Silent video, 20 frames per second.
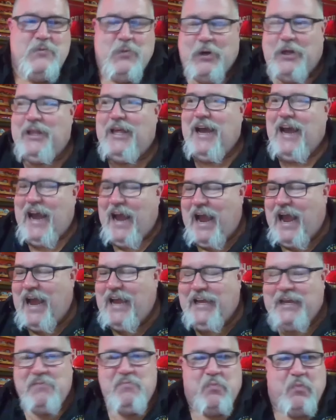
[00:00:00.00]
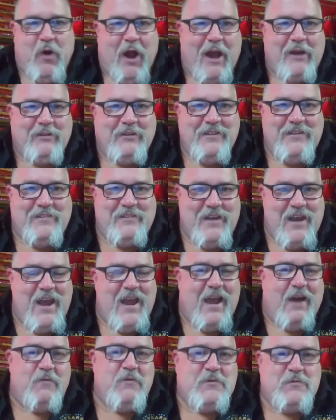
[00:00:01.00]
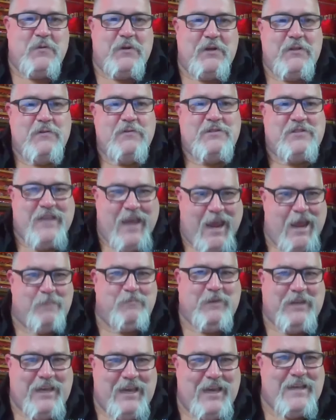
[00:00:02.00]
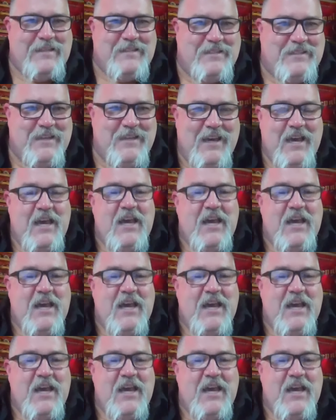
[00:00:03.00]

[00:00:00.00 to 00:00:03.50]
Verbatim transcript: Well, I can proudly say I was one of those damn kids